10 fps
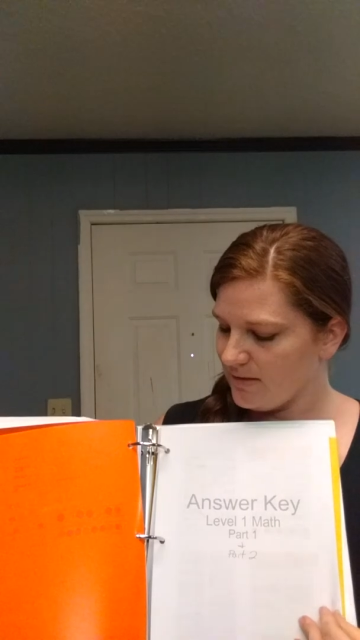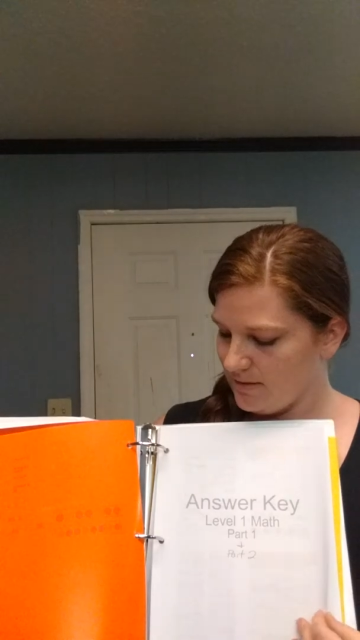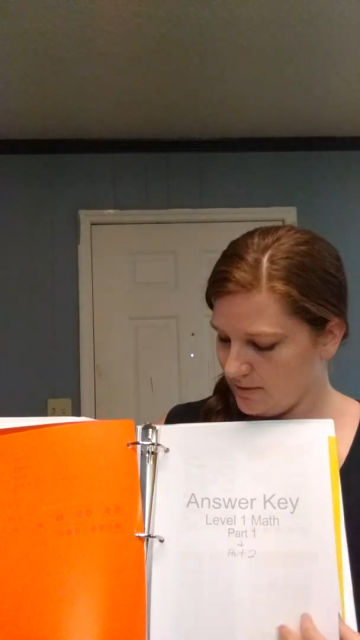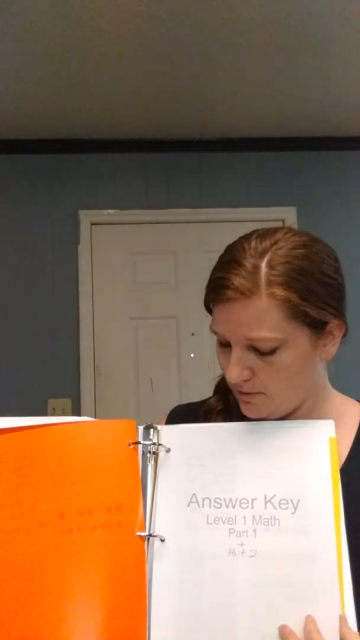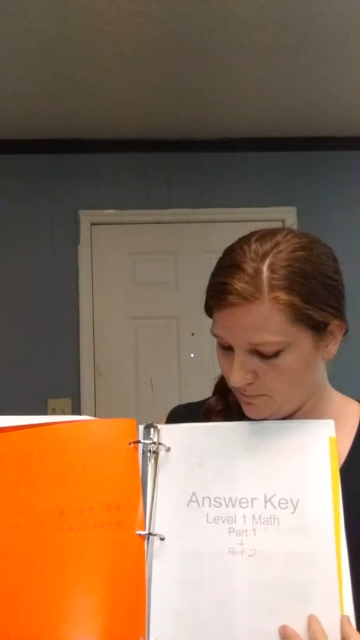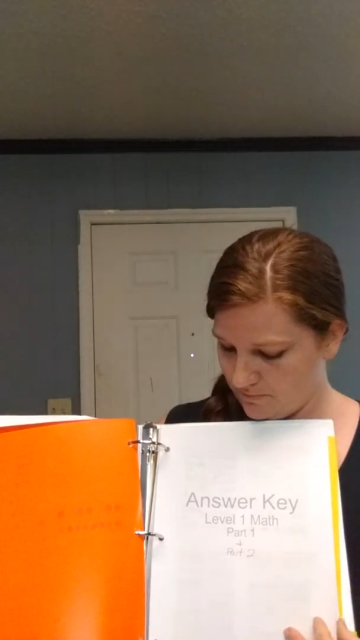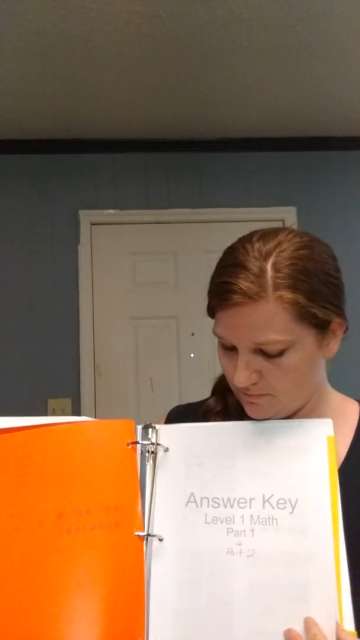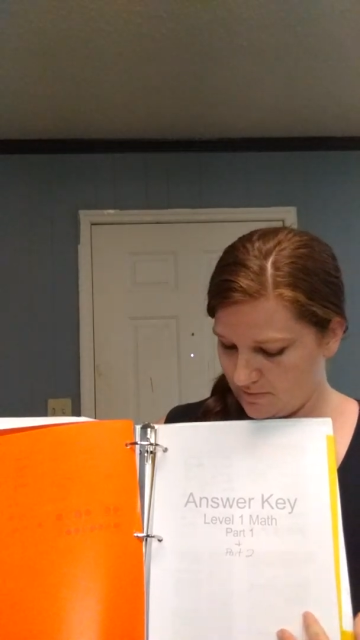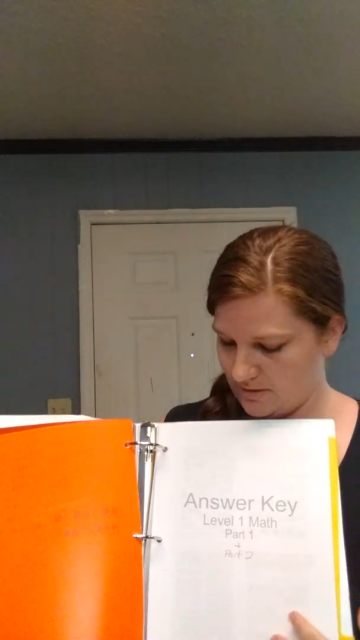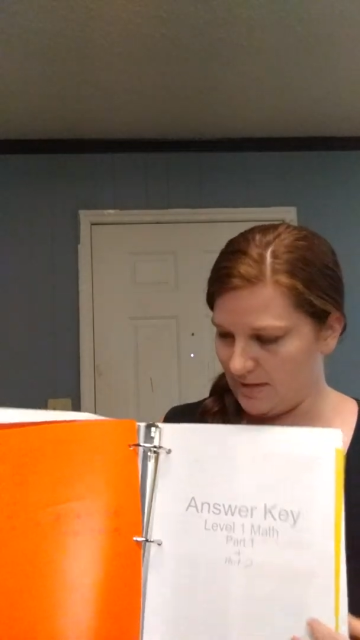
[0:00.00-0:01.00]
So
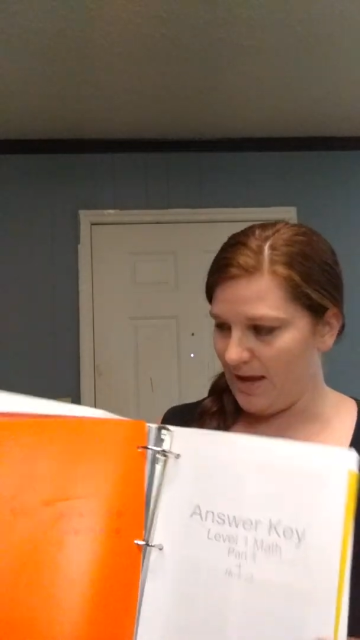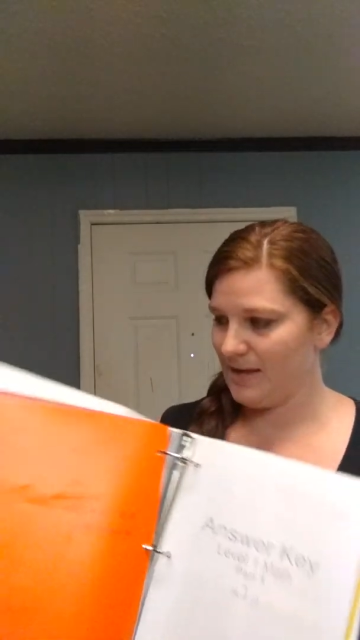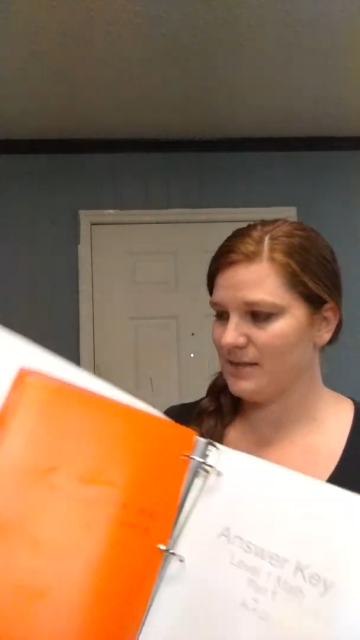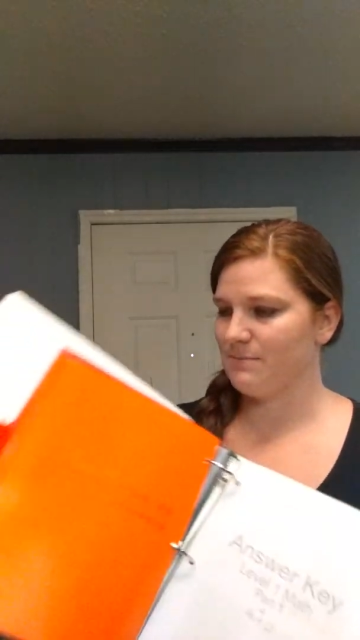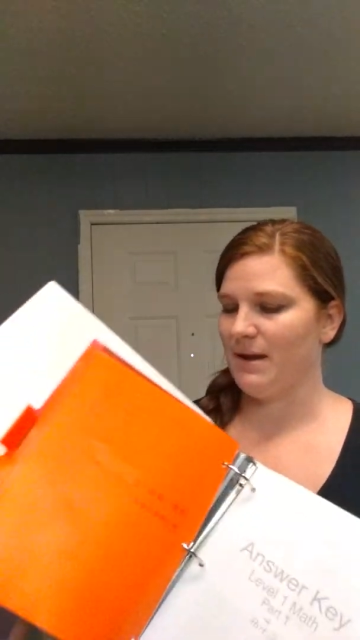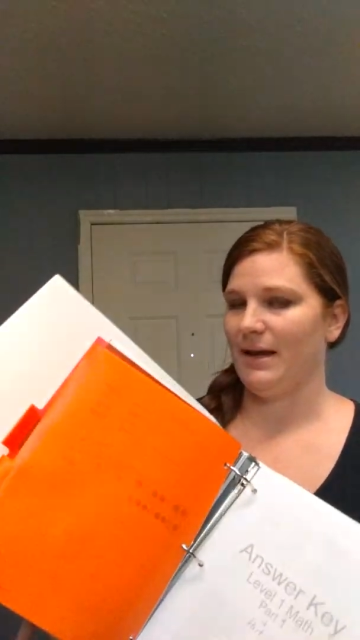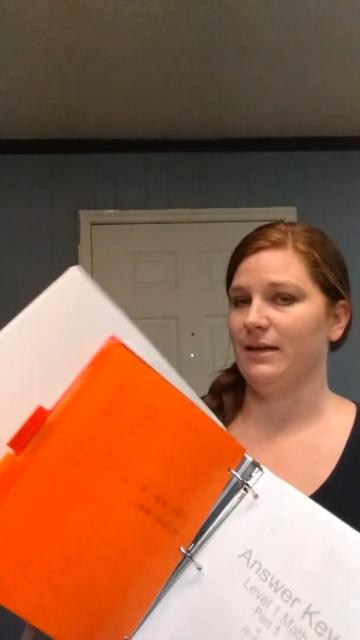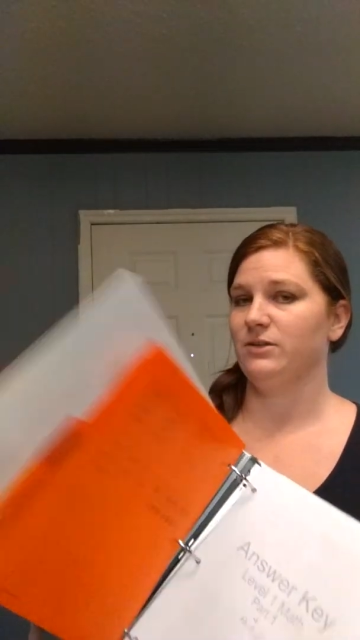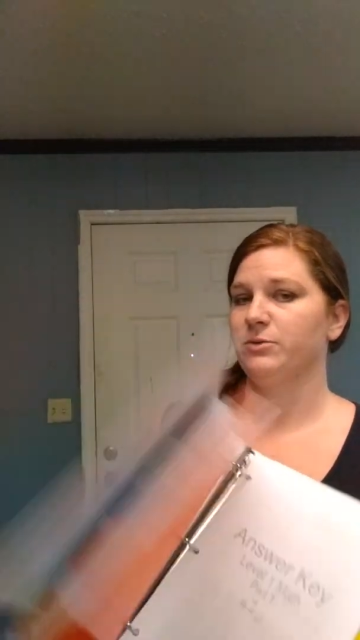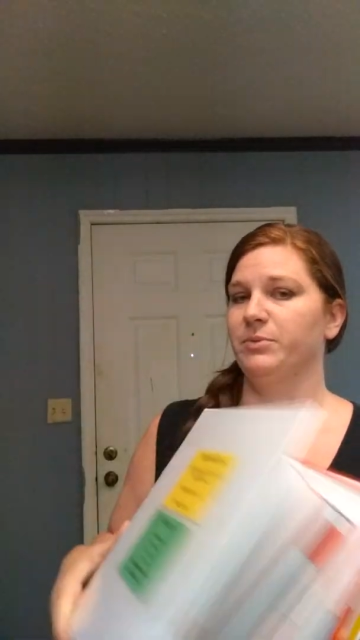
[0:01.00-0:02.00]
that is my
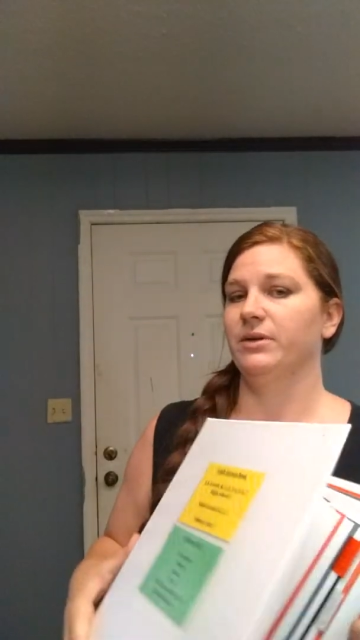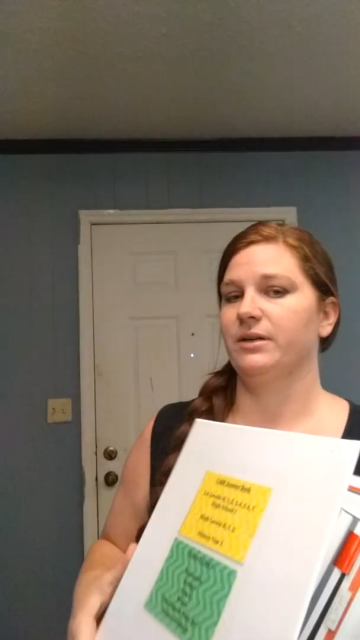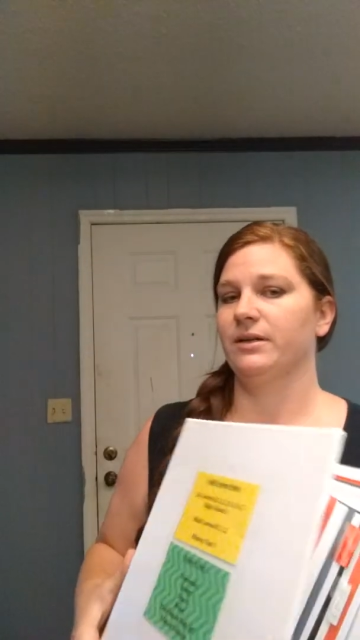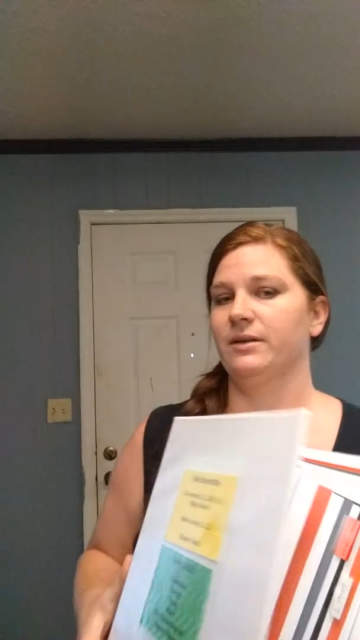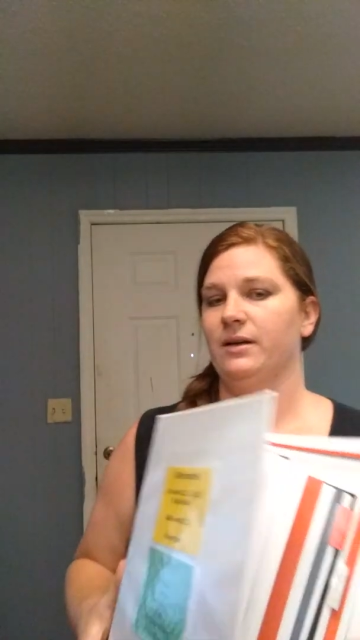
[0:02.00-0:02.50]
answer book.